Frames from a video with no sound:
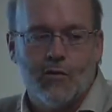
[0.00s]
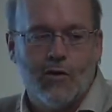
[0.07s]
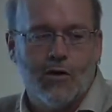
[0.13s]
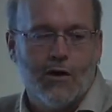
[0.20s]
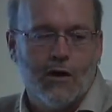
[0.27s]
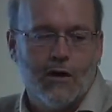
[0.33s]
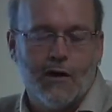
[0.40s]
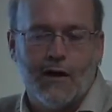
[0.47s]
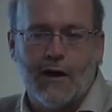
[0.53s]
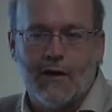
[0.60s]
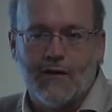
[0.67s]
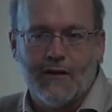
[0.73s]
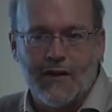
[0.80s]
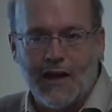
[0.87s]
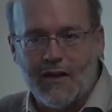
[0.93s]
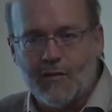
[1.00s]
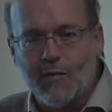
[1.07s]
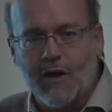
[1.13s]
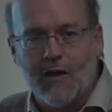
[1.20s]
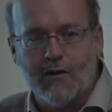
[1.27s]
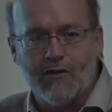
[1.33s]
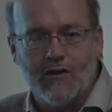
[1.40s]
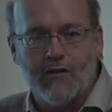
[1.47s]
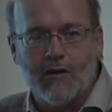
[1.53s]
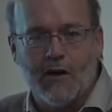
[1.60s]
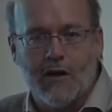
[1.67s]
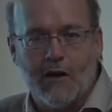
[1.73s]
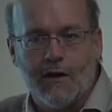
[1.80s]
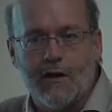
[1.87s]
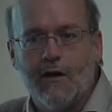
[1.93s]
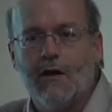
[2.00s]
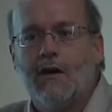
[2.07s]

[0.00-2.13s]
board and out of the taxpayers is hard.